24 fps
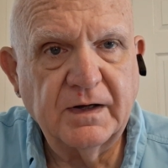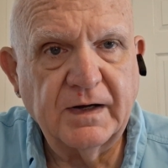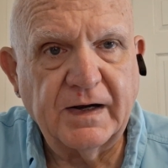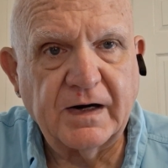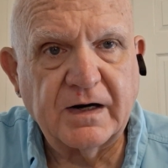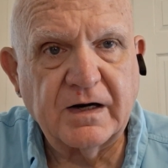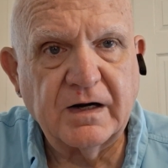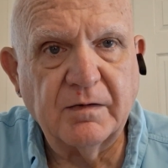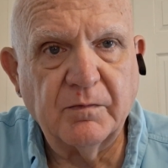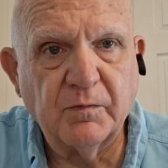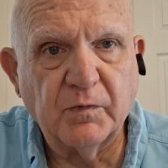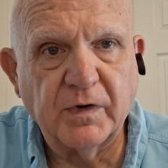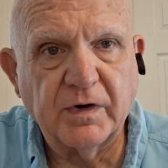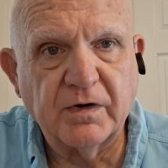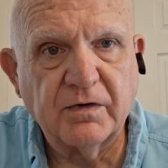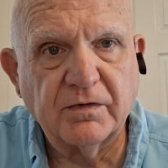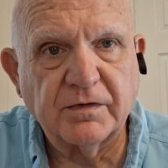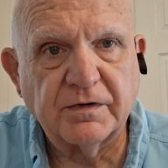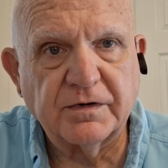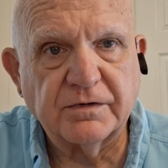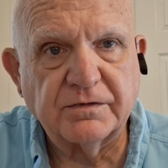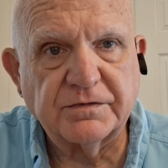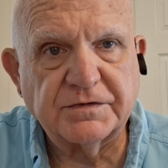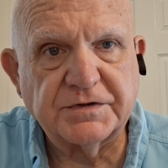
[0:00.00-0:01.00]
How come we
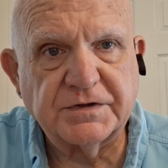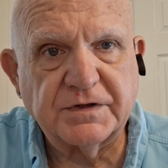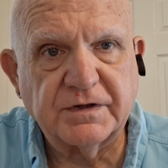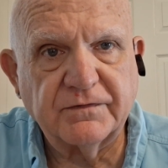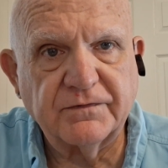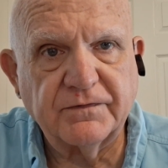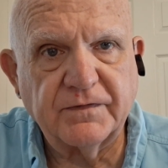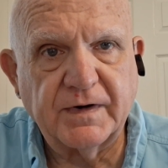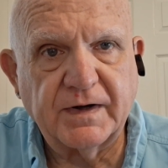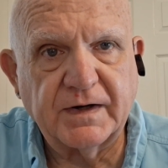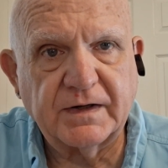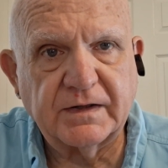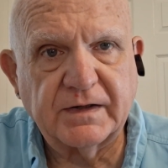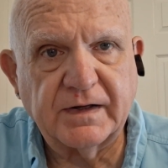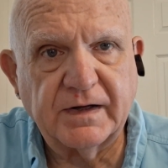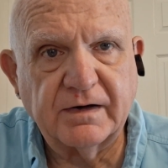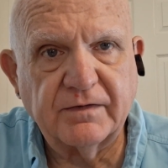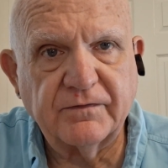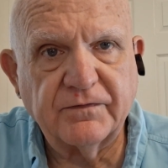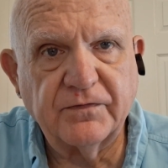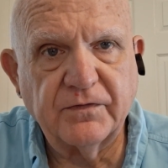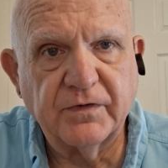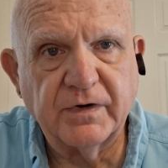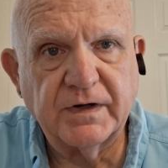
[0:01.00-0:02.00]
don't do stuff like
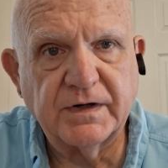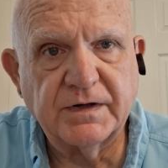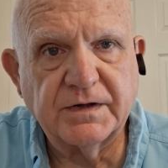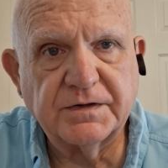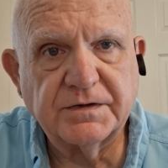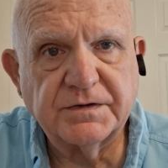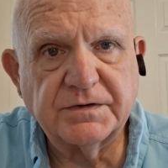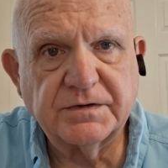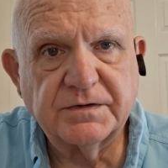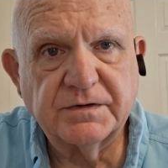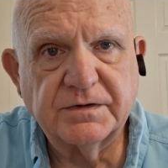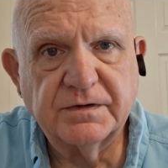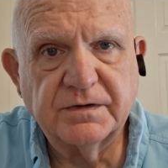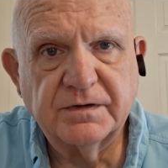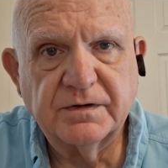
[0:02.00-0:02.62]
that, friends?